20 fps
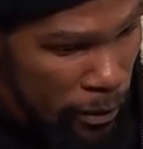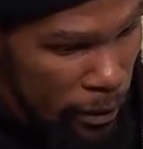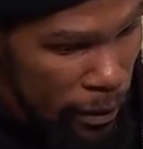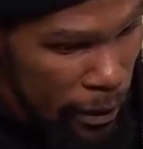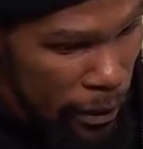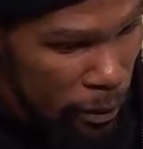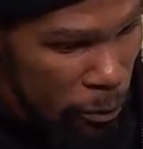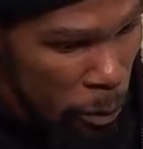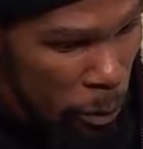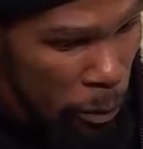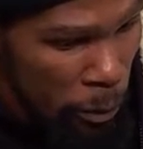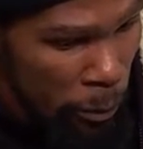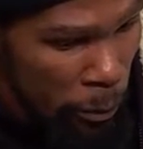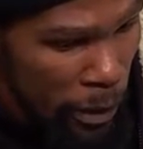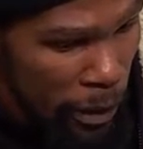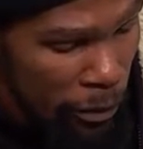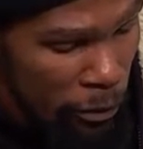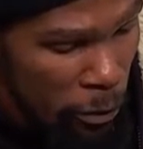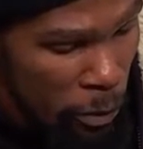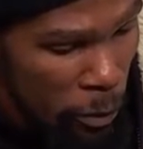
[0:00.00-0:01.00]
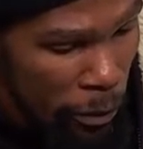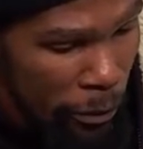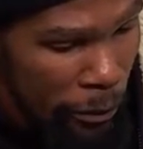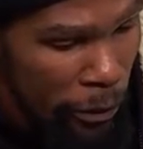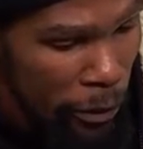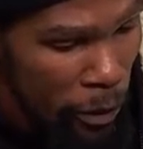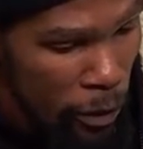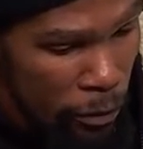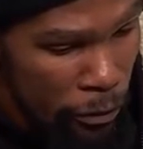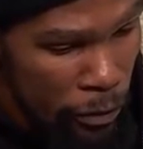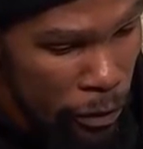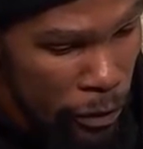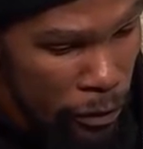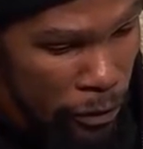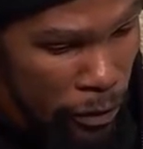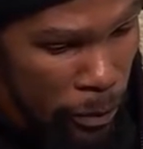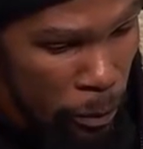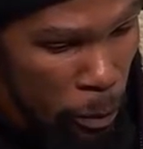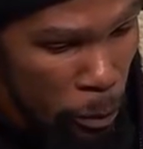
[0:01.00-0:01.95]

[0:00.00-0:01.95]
get whatever we want on the offensive end.